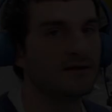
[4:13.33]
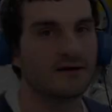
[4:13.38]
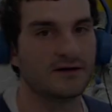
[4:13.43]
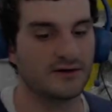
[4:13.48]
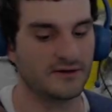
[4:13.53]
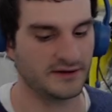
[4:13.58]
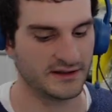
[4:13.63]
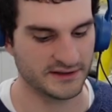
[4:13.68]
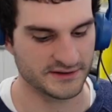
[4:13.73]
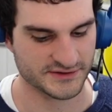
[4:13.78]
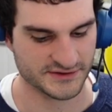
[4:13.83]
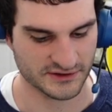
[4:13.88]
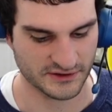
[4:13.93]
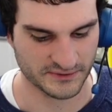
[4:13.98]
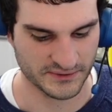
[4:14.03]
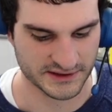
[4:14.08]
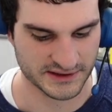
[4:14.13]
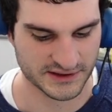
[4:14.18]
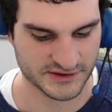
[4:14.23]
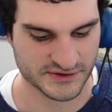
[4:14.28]
All right, so
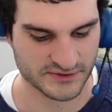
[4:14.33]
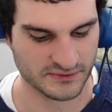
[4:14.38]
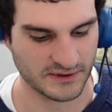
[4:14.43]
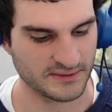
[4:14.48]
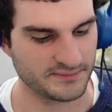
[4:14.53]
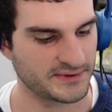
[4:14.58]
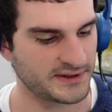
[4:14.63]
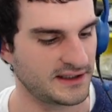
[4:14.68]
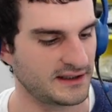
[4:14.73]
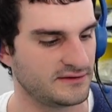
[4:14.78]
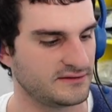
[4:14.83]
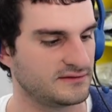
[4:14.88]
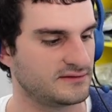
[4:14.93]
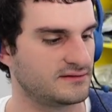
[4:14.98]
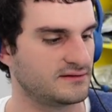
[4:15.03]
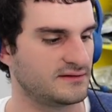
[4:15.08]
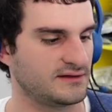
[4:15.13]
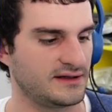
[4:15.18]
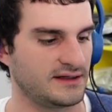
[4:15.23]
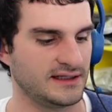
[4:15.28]
we did swap it out,
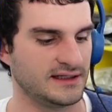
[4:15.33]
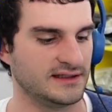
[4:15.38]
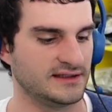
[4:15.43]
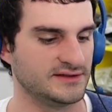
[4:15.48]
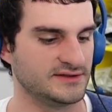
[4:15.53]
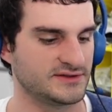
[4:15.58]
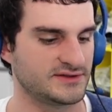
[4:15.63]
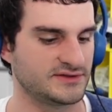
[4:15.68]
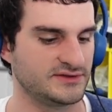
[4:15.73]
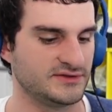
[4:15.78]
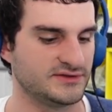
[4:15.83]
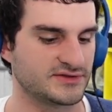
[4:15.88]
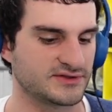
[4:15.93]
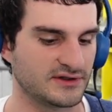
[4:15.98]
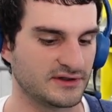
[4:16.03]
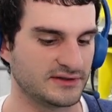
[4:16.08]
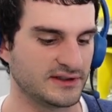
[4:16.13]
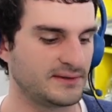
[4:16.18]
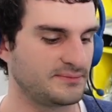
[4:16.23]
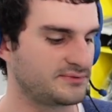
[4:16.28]
and you
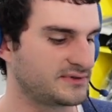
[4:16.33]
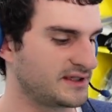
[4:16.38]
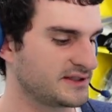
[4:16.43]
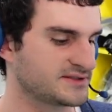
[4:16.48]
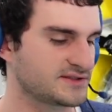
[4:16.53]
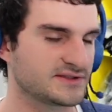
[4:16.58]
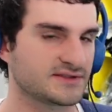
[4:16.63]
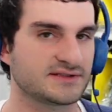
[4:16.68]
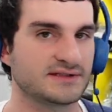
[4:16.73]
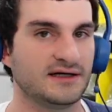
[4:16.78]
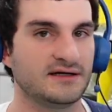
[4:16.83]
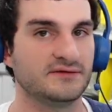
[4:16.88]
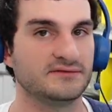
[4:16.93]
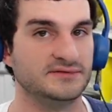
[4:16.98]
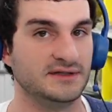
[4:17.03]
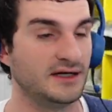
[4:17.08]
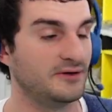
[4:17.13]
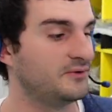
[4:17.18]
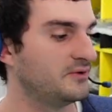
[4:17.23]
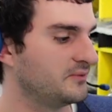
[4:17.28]
saw that process now.
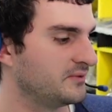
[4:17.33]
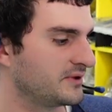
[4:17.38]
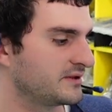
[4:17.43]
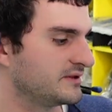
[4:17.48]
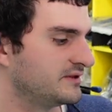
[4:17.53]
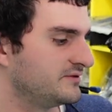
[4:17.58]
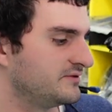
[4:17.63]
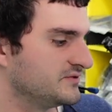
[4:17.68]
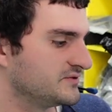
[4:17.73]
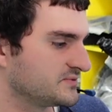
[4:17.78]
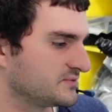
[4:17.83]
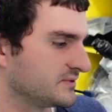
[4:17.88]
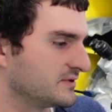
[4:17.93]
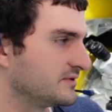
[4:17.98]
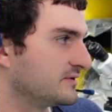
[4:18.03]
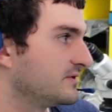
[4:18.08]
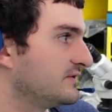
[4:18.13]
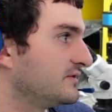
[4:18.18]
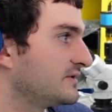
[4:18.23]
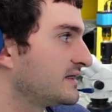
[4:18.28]
Now what we're gonna do is we're
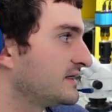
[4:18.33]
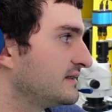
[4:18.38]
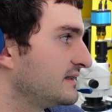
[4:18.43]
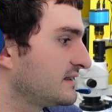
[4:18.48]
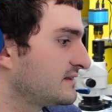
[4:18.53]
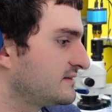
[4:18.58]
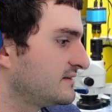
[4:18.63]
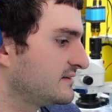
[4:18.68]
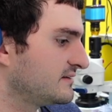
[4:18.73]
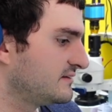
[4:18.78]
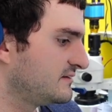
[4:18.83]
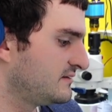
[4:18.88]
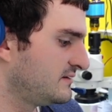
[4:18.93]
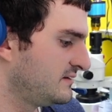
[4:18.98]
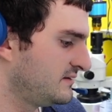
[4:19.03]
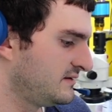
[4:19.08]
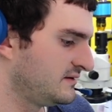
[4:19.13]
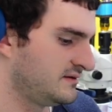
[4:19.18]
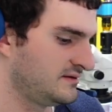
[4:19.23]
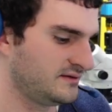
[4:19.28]
gonna go connect it,
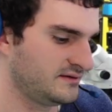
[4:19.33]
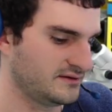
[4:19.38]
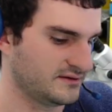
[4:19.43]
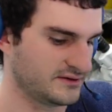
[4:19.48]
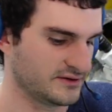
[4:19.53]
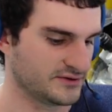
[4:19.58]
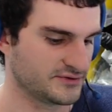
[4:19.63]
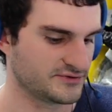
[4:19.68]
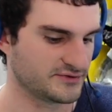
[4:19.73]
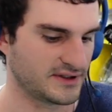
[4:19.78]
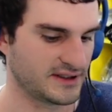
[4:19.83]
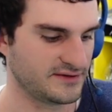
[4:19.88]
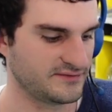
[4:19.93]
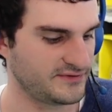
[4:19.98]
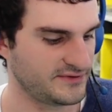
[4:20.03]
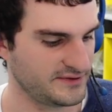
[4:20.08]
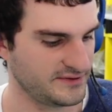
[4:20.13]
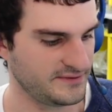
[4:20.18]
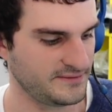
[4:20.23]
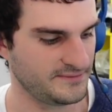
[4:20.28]
our drive
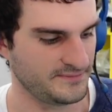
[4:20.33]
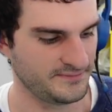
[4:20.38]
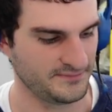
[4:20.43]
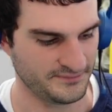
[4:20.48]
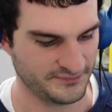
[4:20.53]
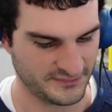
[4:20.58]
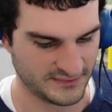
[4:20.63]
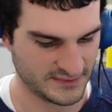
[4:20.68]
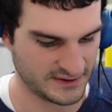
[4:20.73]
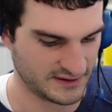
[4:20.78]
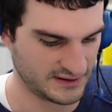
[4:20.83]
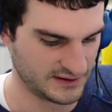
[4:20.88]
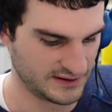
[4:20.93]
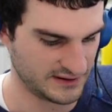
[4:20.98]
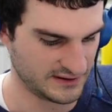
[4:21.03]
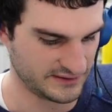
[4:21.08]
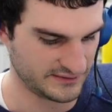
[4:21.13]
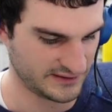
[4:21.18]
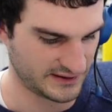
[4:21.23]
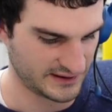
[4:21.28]
here,
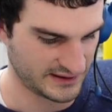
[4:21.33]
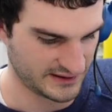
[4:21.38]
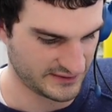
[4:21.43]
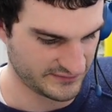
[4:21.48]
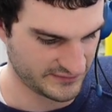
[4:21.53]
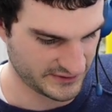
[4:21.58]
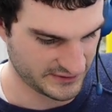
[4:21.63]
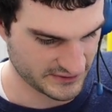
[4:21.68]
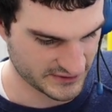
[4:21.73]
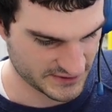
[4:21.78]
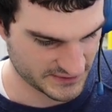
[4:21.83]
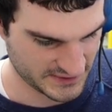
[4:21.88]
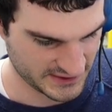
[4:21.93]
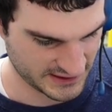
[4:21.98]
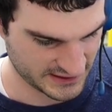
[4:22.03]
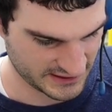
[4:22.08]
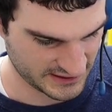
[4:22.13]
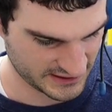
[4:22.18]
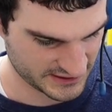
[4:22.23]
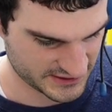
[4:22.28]
and I have a U S B
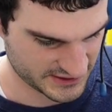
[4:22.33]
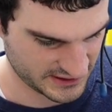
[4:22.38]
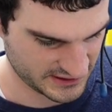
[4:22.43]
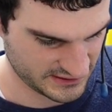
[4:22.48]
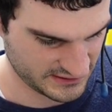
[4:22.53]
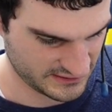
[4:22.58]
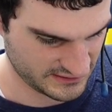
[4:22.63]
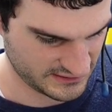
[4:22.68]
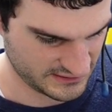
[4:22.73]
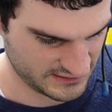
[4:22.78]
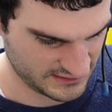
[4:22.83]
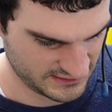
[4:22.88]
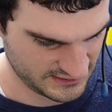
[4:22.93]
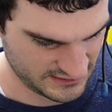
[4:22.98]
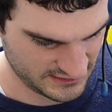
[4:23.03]
connection.